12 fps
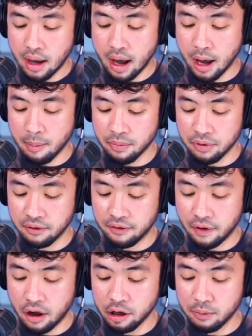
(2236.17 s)
The
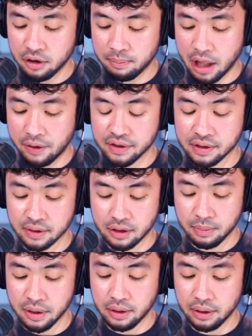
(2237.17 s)
volume of the pelvis is
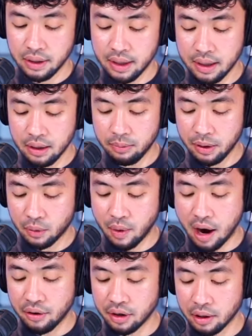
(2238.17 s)
gonna be a little bit
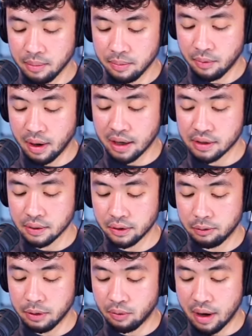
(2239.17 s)
rounder, right? So a
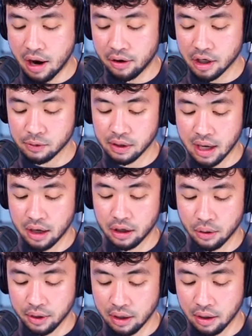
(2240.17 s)
little bit rounder as we kind of
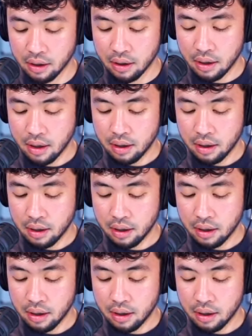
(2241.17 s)
go here.